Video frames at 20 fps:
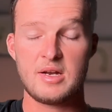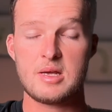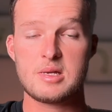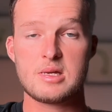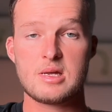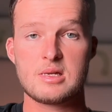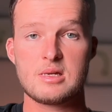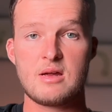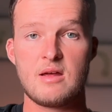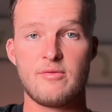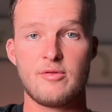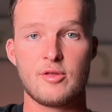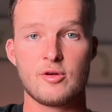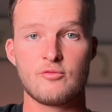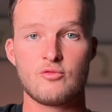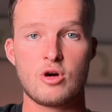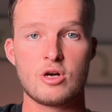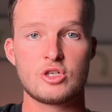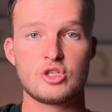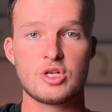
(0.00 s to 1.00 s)
as I said, the
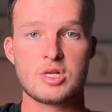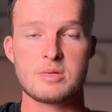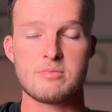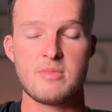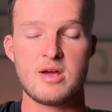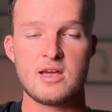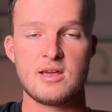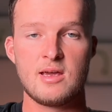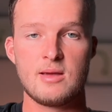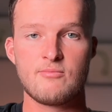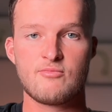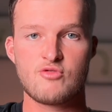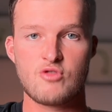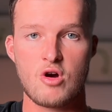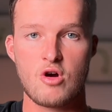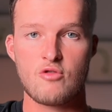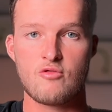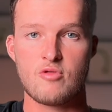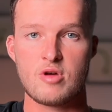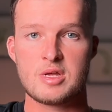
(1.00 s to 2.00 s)
watch is making
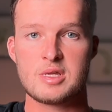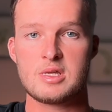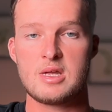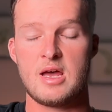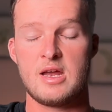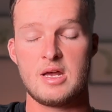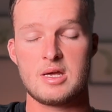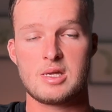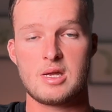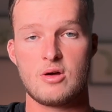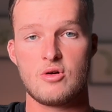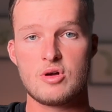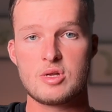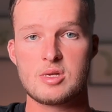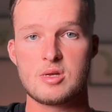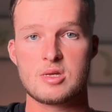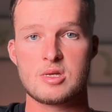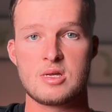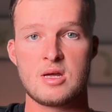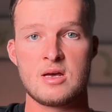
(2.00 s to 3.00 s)
progress, and as I
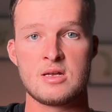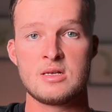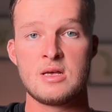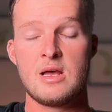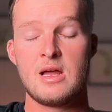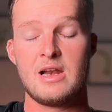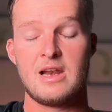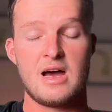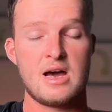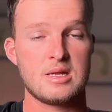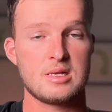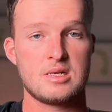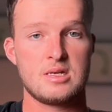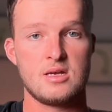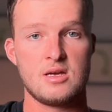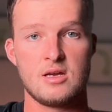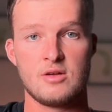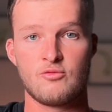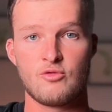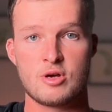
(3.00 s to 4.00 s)
also said, last
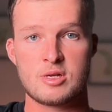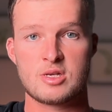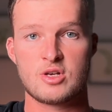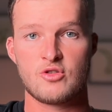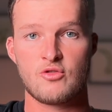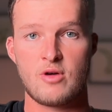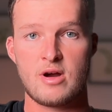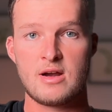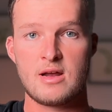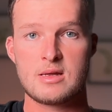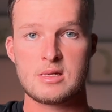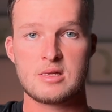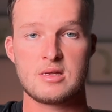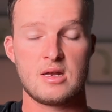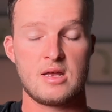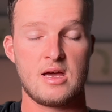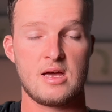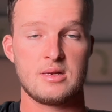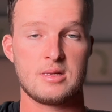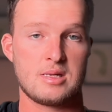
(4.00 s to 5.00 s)
year it was the runners
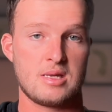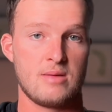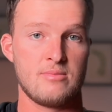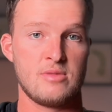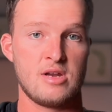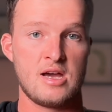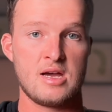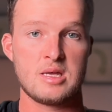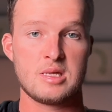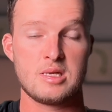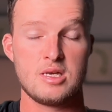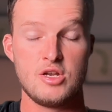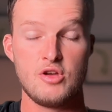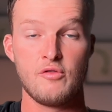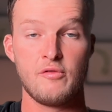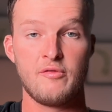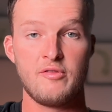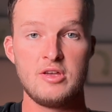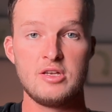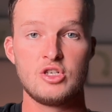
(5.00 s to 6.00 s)
that had some nice
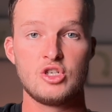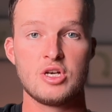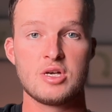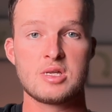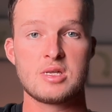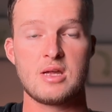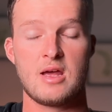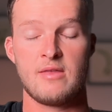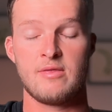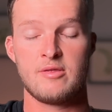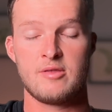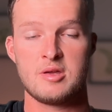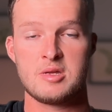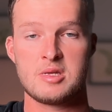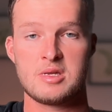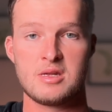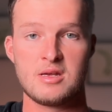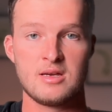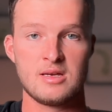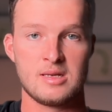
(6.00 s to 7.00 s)
new features and
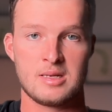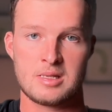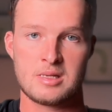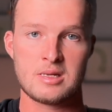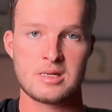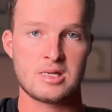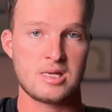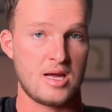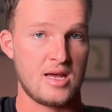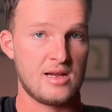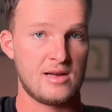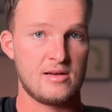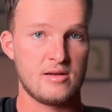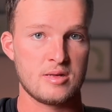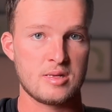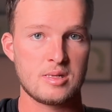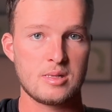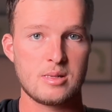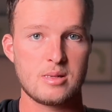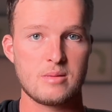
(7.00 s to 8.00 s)
this year it's the
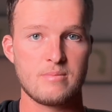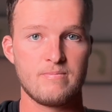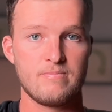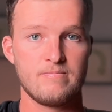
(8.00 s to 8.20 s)
cyclists.